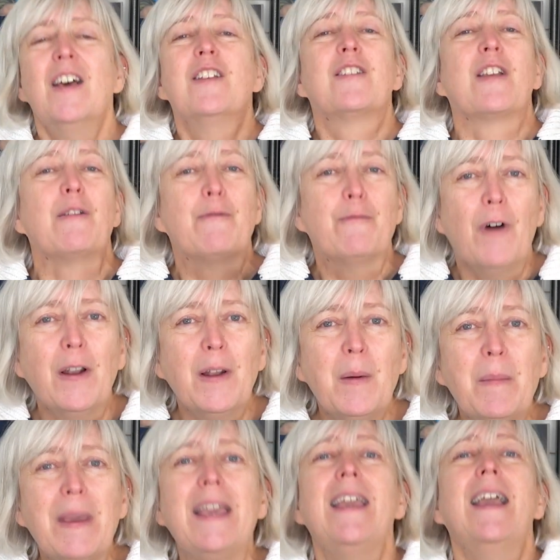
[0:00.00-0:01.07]
So
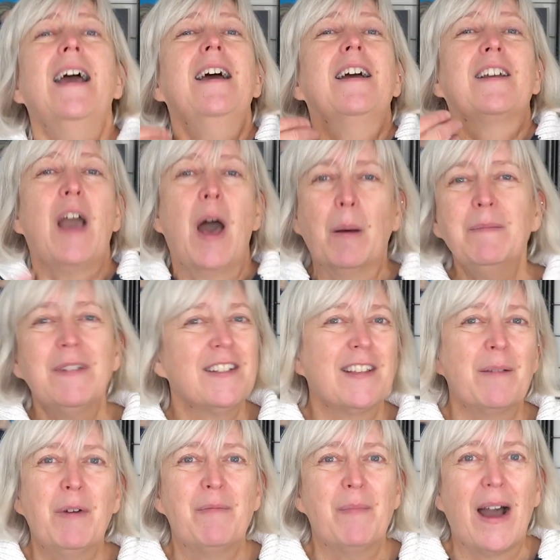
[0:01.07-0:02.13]
follow me, come to
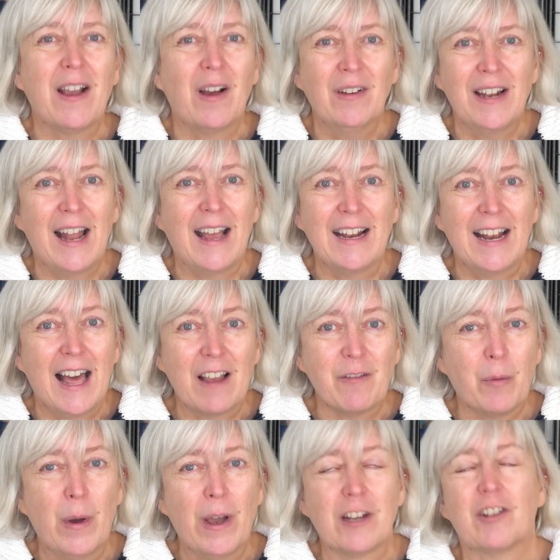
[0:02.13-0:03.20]
some of my online
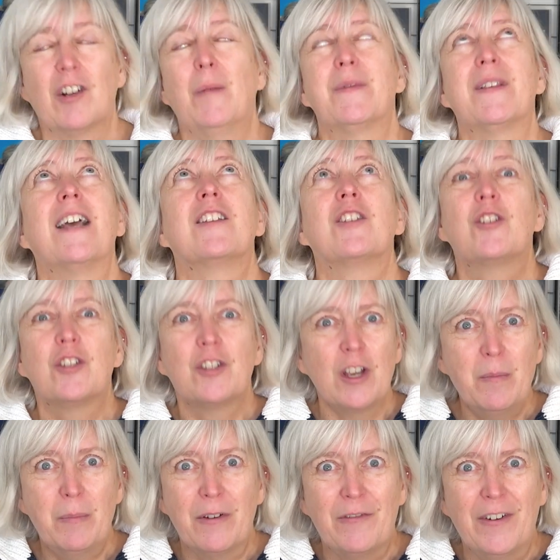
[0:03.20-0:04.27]
live workshops, they're
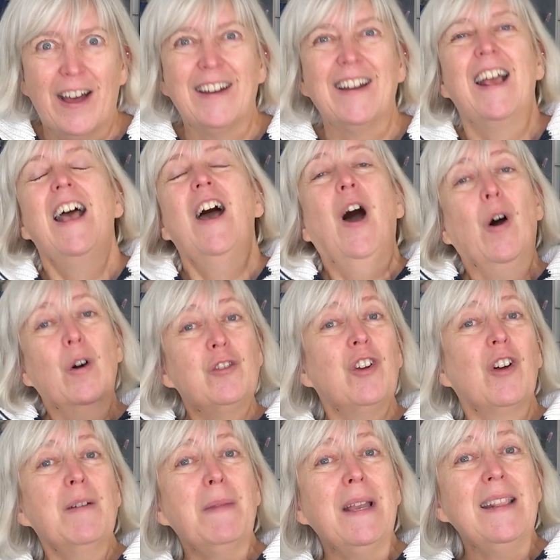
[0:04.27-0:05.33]
super fun, or
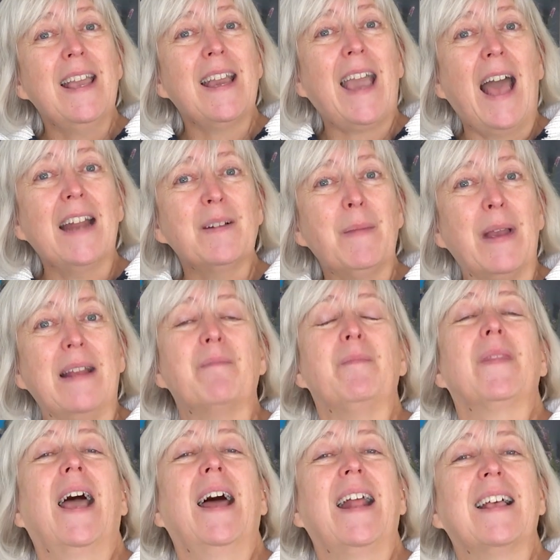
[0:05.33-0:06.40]
join me in the academy
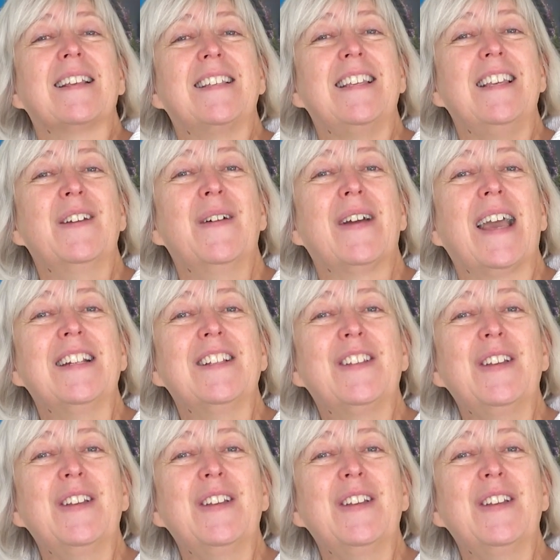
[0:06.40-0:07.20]
and I'll see you again